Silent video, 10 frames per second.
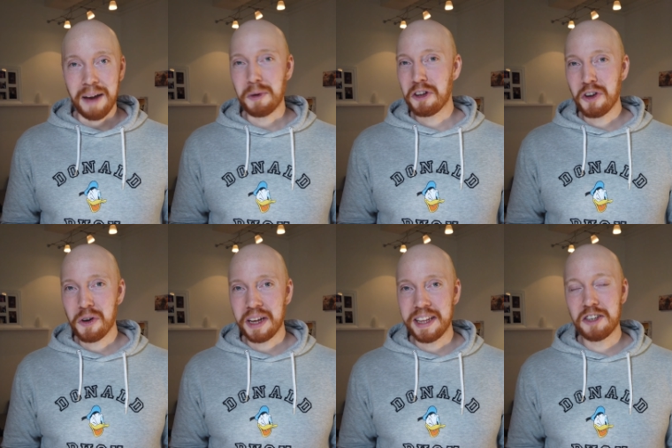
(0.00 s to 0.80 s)
I'm going to
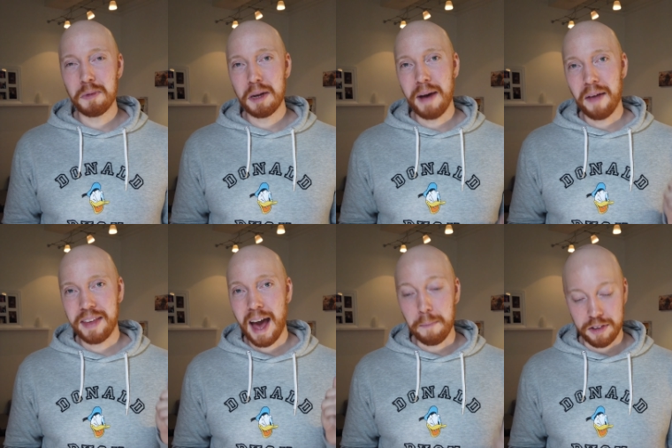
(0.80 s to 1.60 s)
talk a little bit about
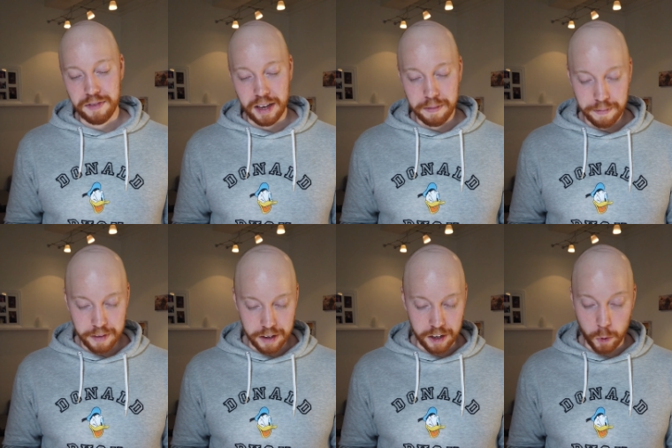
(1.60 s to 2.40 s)
the atmosphere
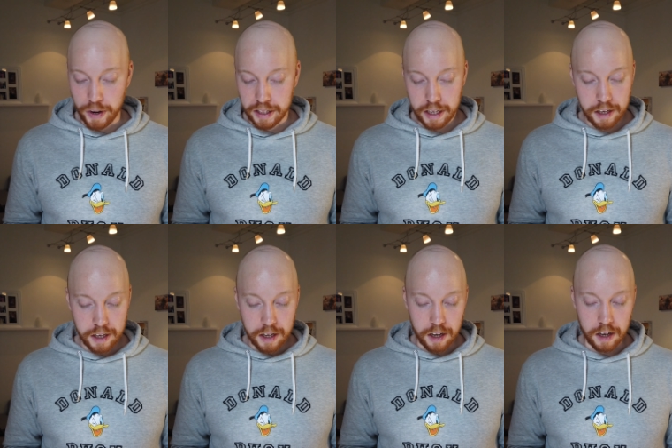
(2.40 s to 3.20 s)
quickly.
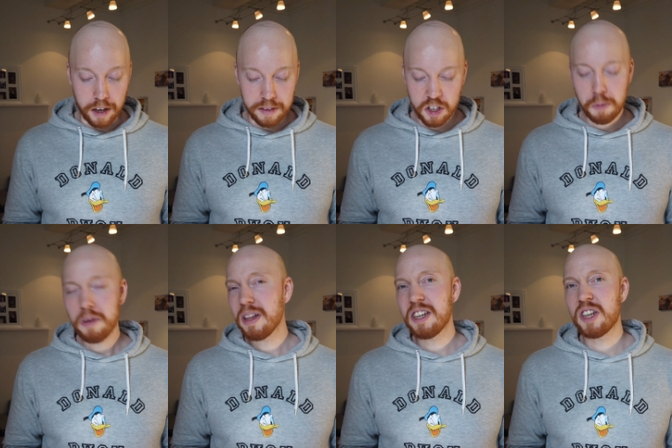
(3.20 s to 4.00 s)
The
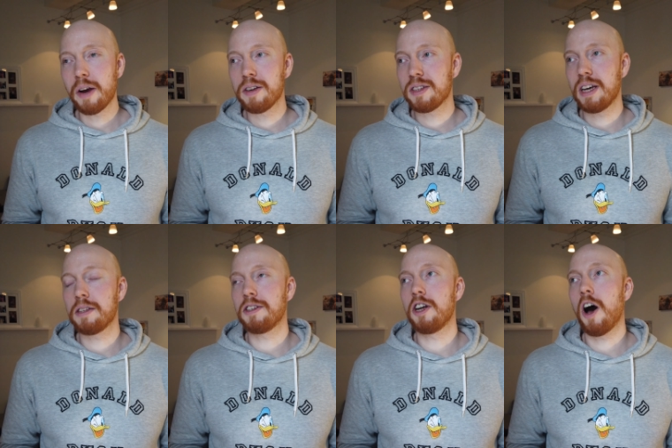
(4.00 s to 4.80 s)
Tomorrowland Terrace
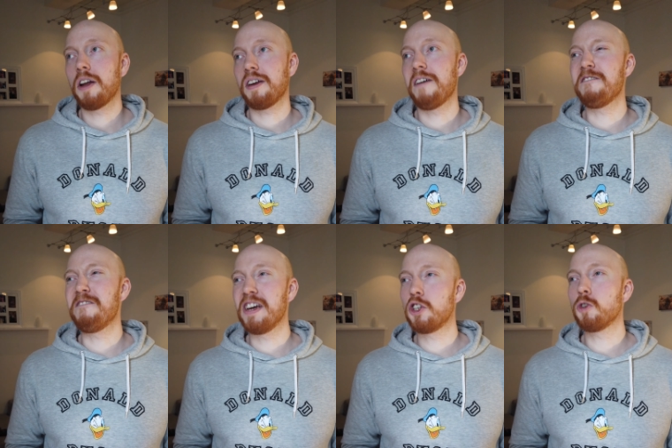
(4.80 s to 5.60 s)
is not a
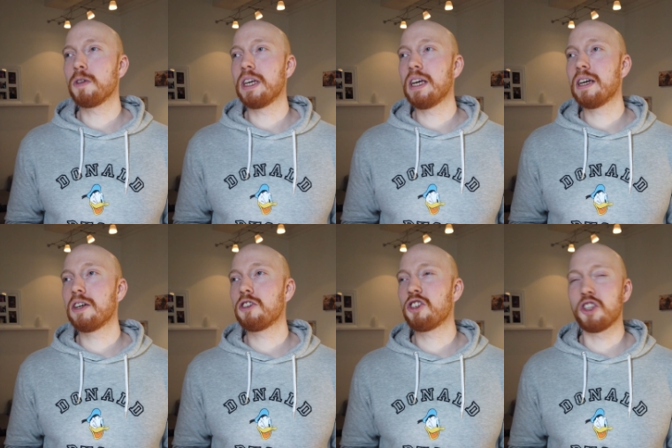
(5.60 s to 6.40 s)

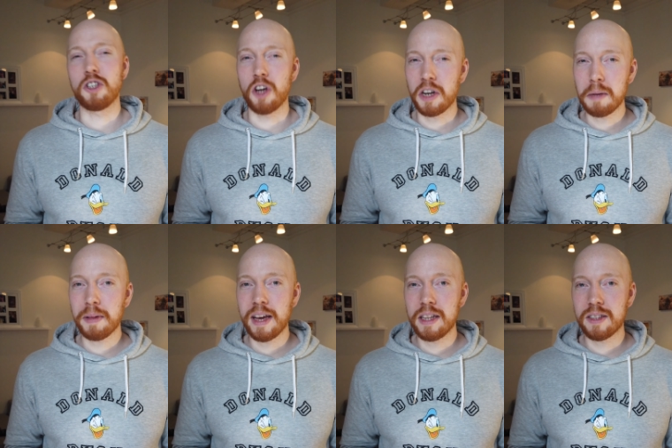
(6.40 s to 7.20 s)
visually stunning
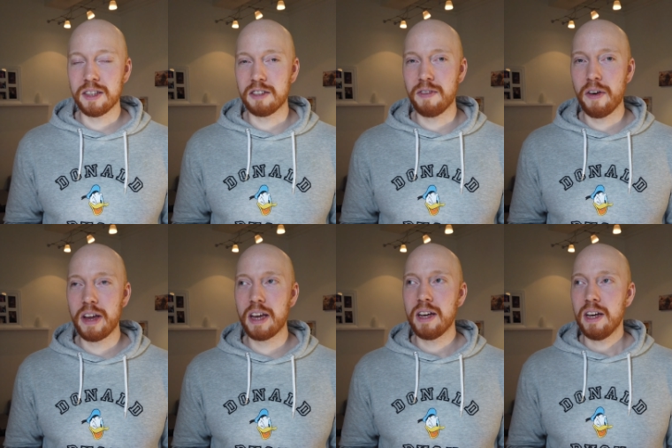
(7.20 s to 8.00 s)
place. It's
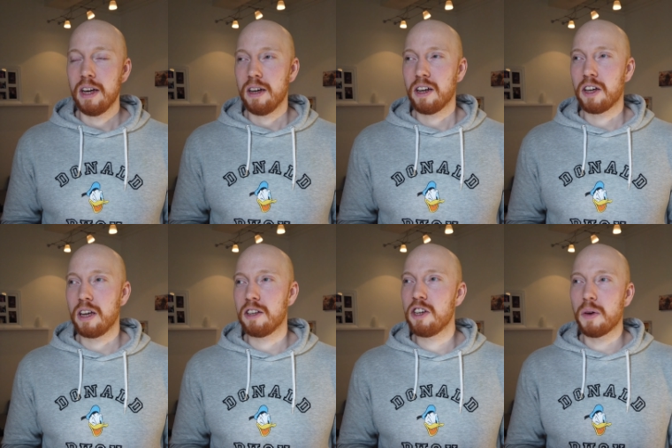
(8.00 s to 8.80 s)
very,
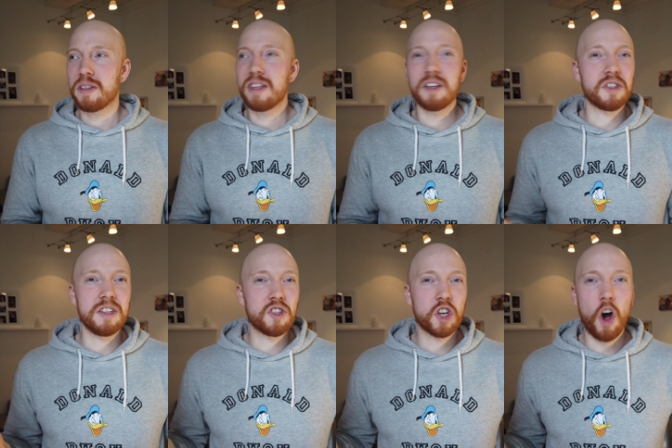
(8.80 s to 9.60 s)

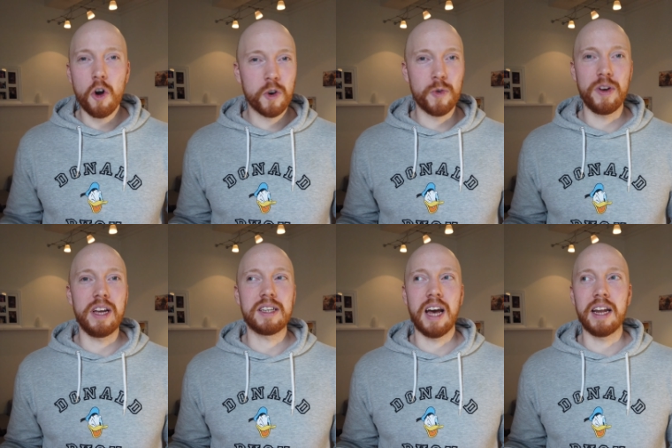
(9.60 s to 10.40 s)
it's
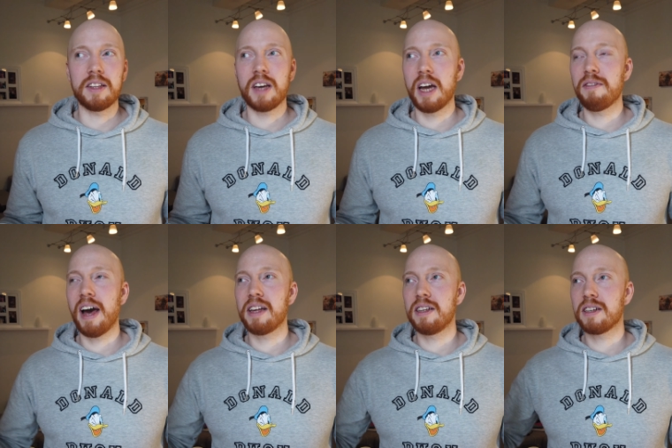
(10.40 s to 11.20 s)
concrete, and it kind of
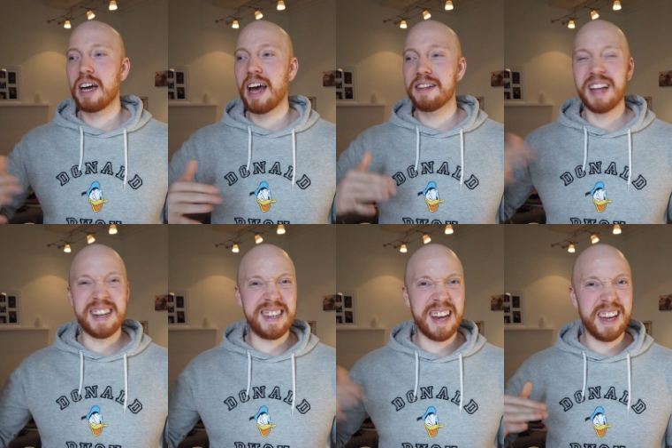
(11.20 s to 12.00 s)
has
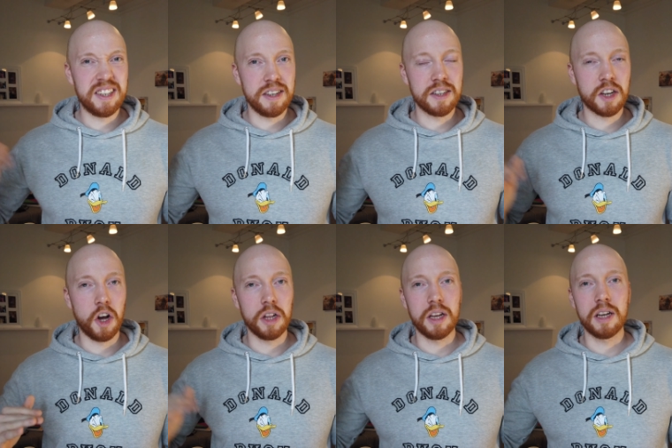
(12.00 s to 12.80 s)
that dated
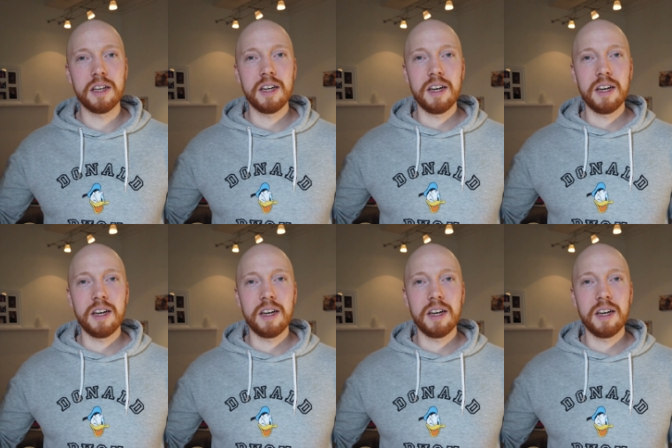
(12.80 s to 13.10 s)
color